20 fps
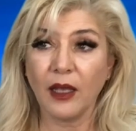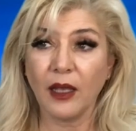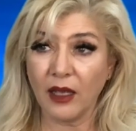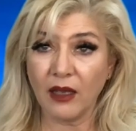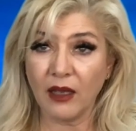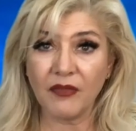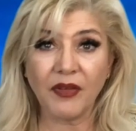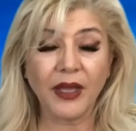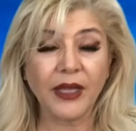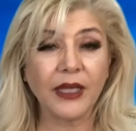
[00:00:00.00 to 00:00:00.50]

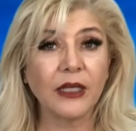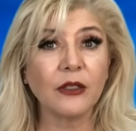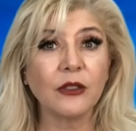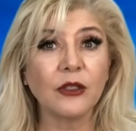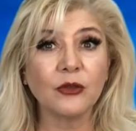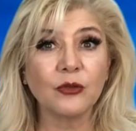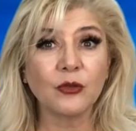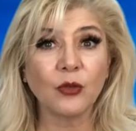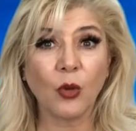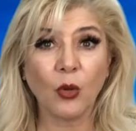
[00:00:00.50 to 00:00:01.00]
If I can
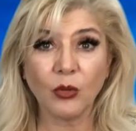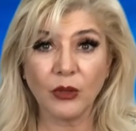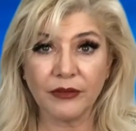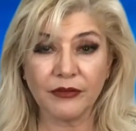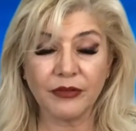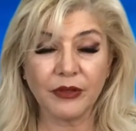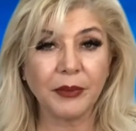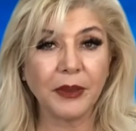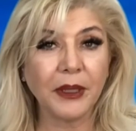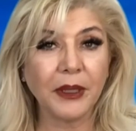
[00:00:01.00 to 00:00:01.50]
enroll
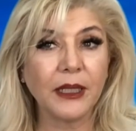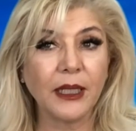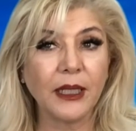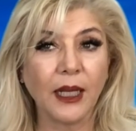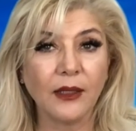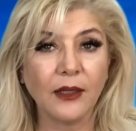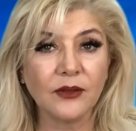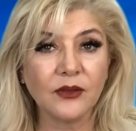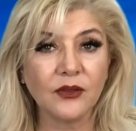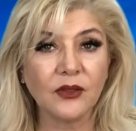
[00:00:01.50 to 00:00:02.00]
everybody
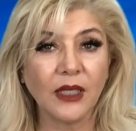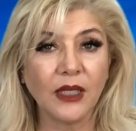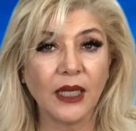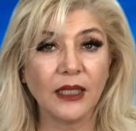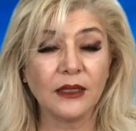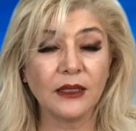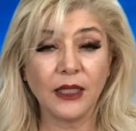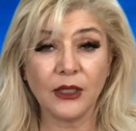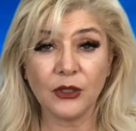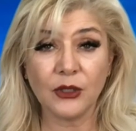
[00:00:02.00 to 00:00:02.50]
else,
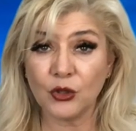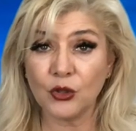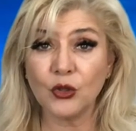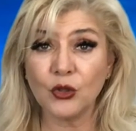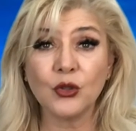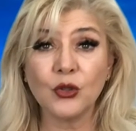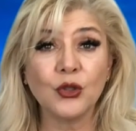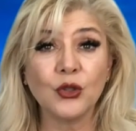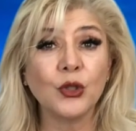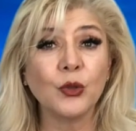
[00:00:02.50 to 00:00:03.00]
that they
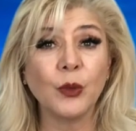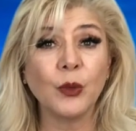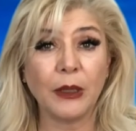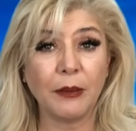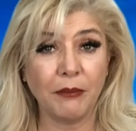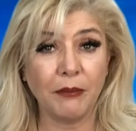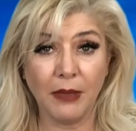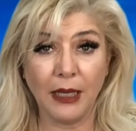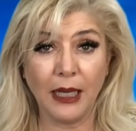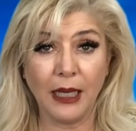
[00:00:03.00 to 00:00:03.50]
should do
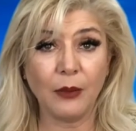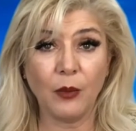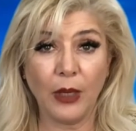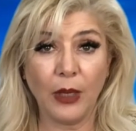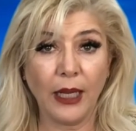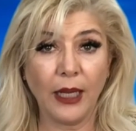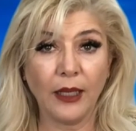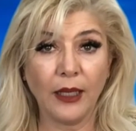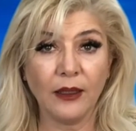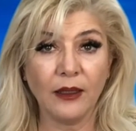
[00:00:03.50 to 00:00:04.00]
it my
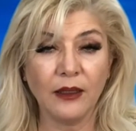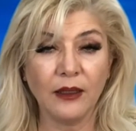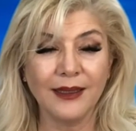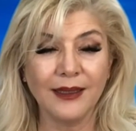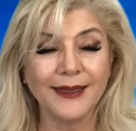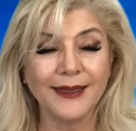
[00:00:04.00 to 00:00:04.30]
way.